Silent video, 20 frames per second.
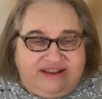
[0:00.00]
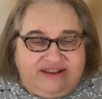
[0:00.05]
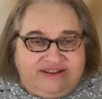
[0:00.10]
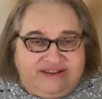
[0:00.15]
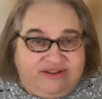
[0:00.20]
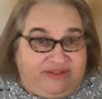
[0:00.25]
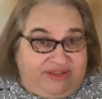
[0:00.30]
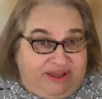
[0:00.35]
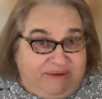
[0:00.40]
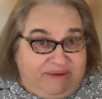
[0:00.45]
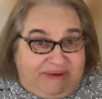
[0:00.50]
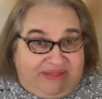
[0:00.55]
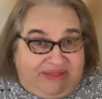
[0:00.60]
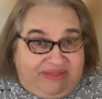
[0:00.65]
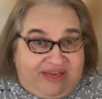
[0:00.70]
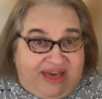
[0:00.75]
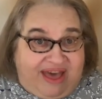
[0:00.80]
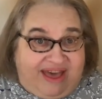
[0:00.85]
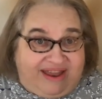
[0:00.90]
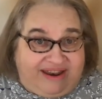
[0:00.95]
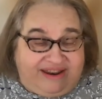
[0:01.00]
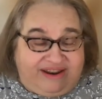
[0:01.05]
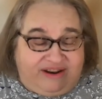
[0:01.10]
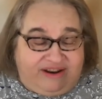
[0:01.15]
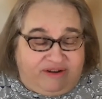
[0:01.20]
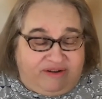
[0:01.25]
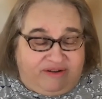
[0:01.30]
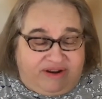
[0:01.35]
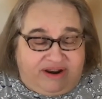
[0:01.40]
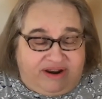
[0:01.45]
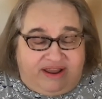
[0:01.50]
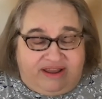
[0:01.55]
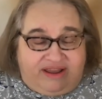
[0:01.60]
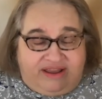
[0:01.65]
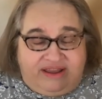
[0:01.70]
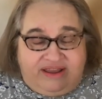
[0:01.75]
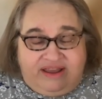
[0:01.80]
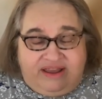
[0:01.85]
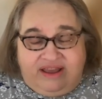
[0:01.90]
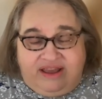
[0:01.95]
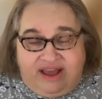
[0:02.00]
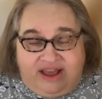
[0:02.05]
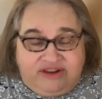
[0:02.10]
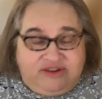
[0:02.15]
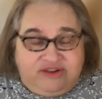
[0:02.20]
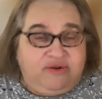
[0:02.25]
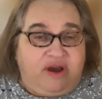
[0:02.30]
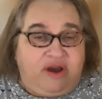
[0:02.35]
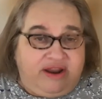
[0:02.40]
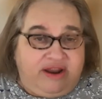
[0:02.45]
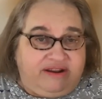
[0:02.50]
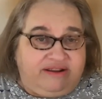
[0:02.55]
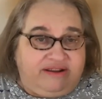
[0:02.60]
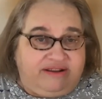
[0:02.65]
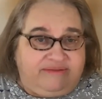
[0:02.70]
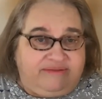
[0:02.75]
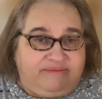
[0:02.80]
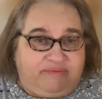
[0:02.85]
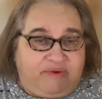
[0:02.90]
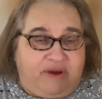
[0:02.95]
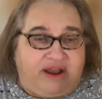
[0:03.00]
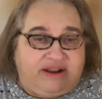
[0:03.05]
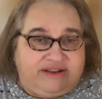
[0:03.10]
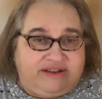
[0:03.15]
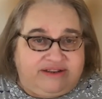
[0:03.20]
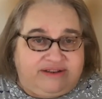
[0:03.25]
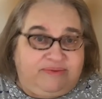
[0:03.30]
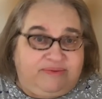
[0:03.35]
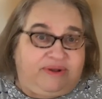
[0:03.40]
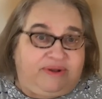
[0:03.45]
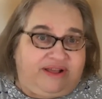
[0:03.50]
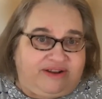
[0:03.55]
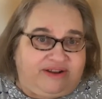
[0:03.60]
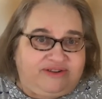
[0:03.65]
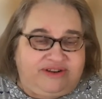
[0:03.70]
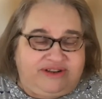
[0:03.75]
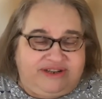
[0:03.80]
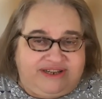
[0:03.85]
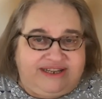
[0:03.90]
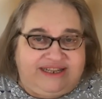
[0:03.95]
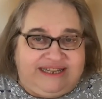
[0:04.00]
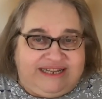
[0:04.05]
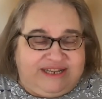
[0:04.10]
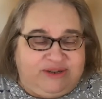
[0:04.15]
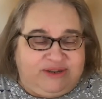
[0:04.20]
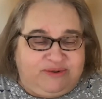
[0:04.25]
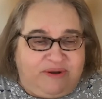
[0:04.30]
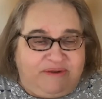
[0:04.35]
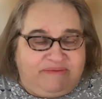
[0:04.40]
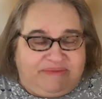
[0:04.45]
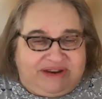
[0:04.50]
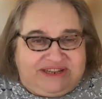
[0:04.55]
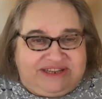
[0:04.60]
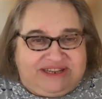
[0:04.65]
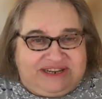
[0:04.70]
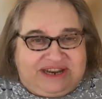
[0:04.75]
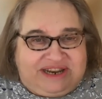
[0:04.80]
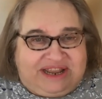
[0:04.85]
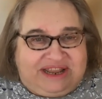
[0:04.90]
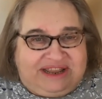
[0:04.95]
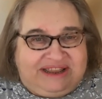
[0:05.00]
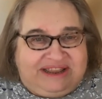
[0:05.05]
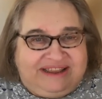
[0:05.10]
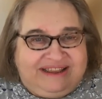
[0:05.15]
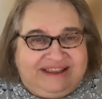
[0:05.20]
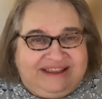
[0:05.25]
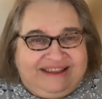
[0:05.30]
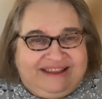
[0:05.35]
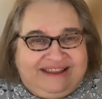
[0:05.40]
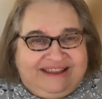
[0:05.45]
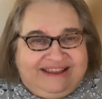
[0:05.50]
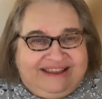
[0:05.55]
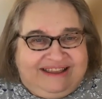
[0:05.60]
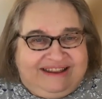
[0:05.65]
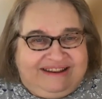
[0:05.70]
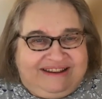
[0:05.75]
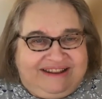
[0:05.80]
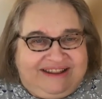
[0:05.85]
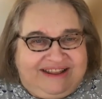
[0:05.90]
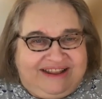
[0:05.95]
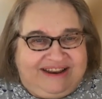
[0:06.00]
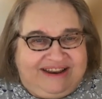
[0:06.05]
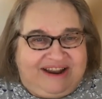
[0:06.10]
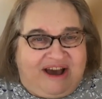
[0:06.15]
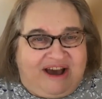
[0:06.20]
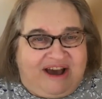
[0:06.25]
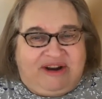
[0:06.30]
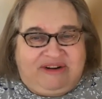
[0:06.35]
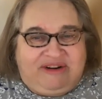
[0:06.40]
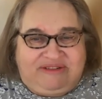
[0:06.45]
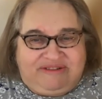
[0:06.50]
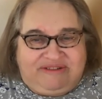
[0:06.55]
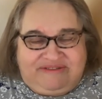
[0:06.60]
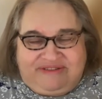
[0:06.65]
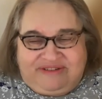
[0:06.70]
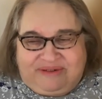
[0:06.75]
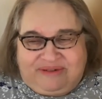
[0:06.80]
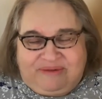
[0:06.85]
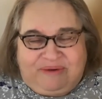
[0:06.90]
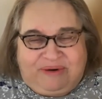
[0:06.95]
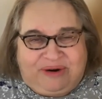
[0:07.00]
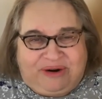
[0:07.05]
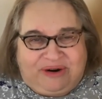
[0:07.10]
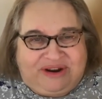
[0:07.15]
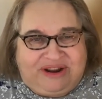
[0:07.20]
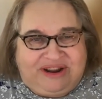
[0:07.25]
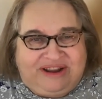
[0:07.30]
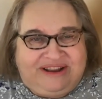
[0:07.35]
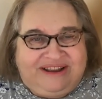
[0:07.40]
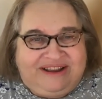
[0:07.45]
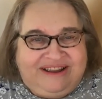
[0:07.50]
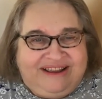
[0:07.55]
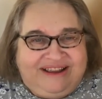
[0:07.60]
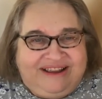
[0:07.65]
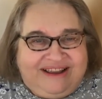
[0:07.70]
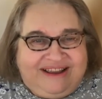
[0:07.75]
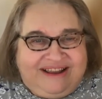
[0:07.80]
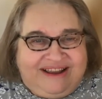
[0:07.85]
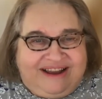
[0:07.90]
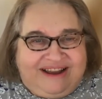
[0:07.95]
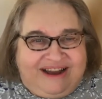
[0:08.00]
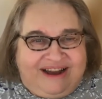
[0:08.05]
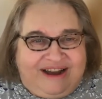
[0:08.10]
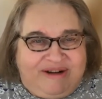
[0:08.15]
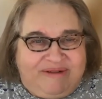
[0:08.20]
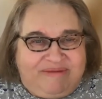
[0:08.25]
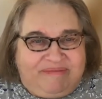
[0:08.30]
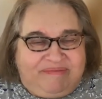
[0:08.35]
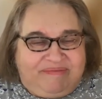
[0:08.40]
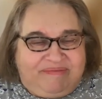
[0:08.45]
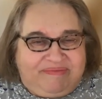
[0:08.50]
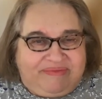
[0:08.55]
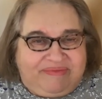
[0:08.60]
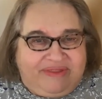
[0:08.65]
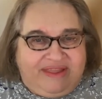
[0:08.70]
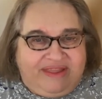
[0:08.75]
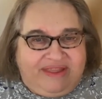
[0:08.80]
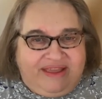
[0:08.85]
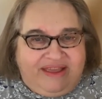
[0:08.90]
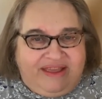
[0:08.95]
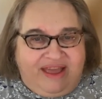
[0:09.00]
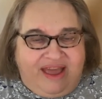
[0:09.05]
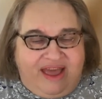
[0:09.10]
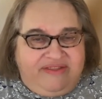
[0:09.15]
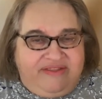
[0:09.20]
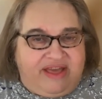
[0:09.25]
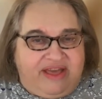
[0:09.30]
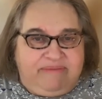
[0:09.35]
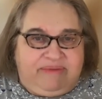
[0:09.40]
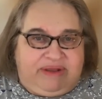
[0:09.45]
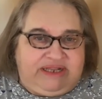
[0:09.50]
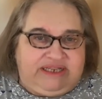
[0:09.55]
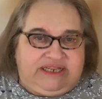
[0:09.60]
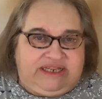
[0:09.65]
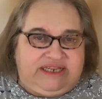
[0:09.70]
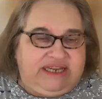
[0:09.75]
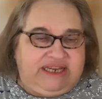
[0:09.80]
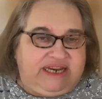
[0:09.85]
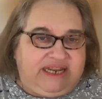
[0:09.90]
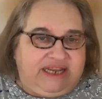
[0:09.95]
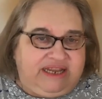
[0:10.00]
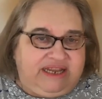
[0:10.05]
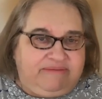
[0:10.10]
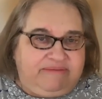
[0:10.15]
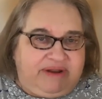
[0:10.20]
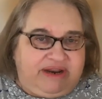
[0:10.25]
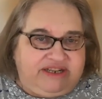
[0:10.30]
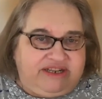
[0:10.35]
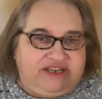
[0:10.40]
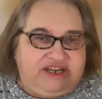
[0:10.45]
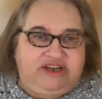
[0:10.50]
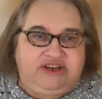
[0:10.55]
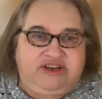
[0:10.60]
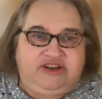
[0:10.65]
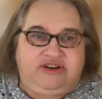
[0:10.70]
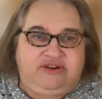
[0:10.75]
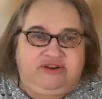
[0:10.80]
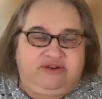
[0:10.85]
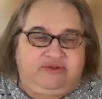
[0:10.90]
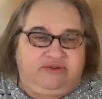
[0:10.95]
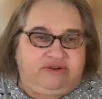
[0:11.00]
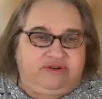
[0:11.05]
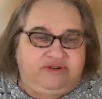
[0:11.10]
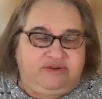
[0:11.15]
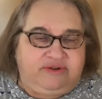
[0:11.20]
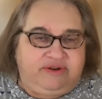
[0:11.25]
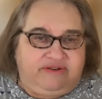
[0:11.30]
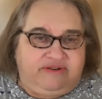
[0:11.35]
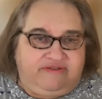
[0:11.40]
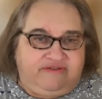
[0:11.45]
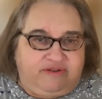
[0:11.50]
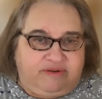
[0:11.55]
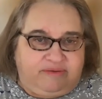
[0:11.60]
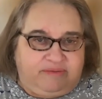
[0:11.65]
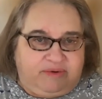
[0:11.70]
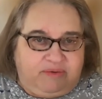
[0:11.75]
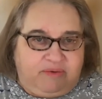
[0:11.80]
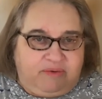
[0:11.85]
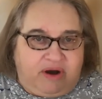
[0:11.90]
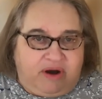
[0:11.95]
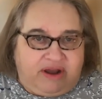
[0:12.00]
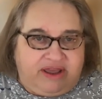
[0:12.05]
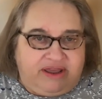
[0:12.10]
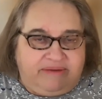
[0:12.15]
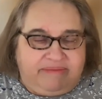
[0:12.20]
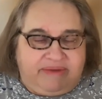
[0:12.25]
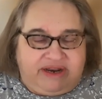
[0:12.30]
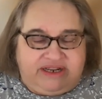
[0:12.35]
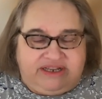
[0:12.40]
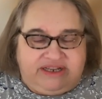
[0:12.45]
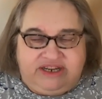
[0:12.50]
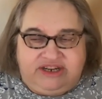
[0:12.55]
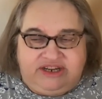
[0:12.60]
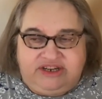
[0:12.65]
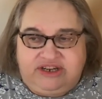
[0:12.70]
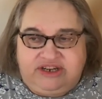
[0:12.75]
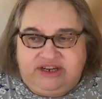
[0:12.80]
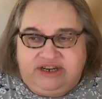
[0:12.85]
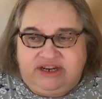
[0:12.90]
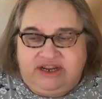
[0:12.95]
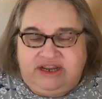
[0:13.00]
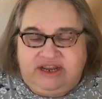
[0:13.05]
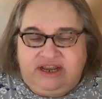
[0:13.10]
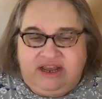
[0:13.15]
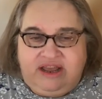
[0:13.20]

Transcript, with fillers: So think about that, you know. And I I try to practice well. Actually, it's at least twelve minutes a day in in honor of her work. Um, and that means sitting in meditation or doing a formal walking meditation.